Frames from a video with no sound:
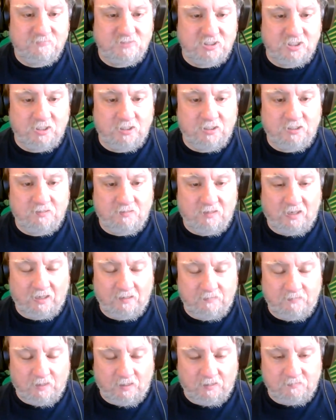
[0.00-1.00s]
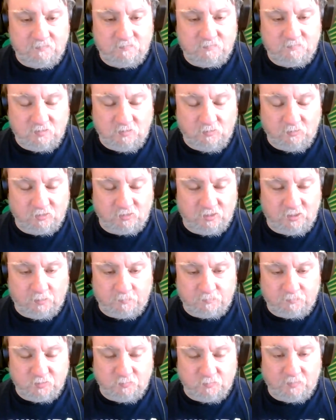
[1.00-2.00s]
I hooked it
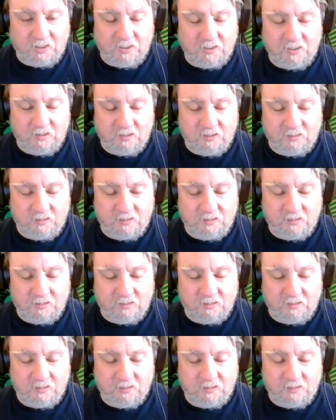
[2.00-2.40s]
up to my